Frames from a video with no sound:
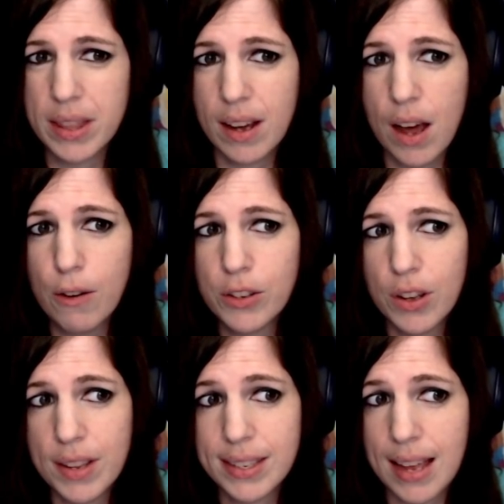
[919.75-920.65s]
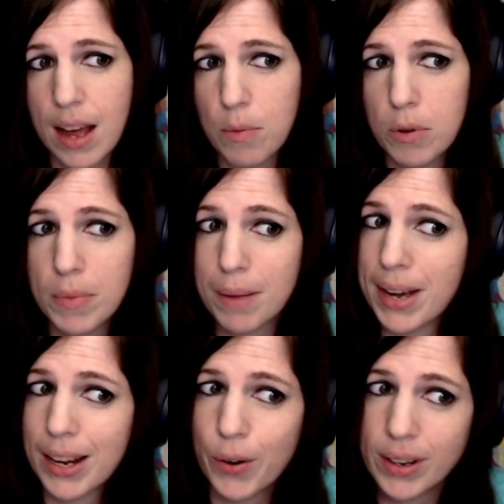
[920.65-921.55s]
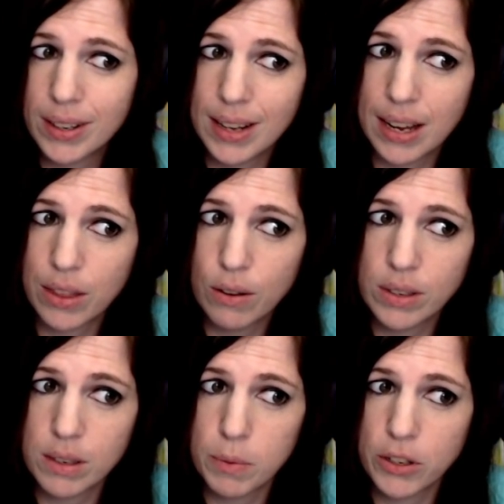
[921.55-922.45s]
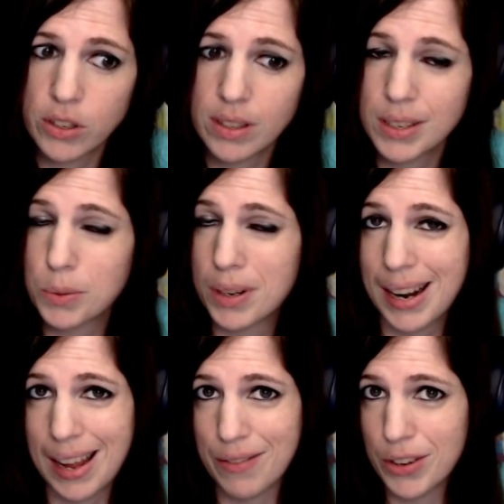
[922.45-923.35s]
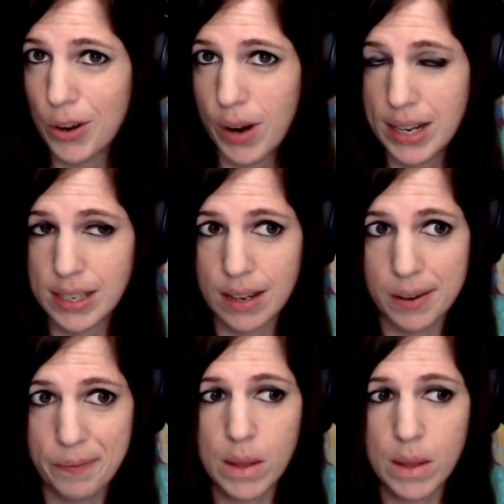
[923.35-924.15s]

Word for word: The others on this album, am I going to like those as much as this one? I have no idea.